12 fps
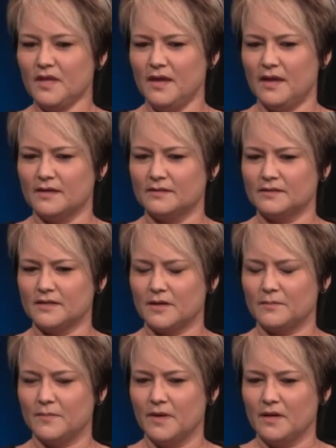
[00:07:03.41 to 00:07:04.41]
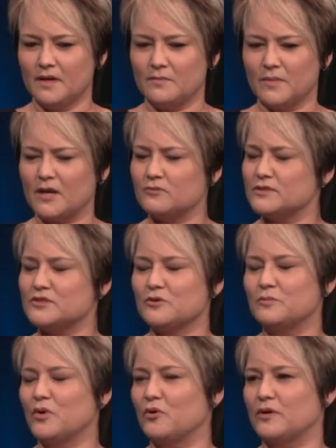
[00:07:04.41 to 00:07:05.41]
And but I was so
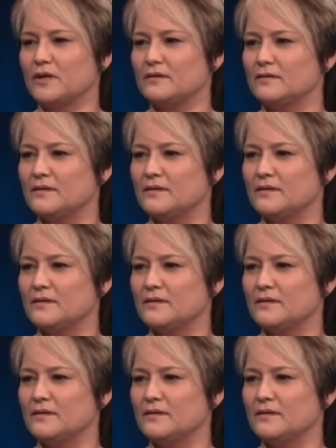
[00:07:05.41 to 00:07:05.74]
broken.